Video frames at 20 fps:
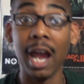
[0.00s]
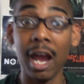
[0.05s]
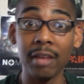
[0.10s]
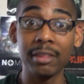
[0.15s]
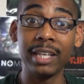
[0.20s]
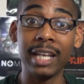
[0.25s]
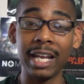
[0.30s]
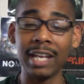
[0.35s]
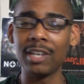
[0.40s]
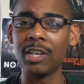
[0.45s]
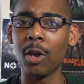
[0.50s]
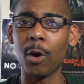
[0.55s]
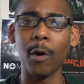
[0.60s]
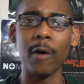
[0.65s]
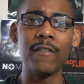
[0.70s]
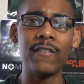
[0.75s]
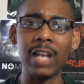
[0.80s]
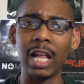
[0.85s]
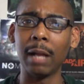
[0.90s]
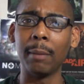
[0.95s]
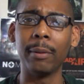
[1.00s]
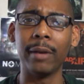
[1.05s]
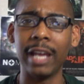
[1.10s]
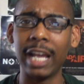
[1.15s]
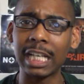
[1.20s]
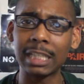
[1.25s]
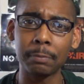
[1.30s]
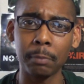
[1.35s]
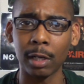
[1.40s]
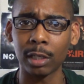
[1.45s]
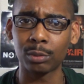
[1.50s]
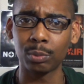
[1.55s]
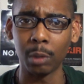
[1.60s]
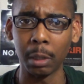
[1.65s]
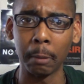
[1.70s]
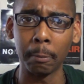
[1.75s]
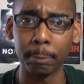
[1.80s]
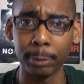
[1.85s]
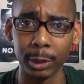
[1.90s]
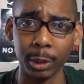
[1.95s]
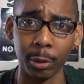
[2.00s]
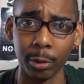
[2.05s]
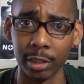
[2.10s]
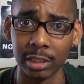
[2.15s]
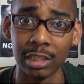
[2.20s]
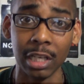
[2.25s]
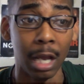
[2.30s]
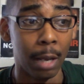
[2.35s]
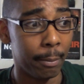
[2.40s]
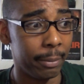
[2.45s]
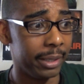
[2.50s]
how they had no available Xbox One pre-orders,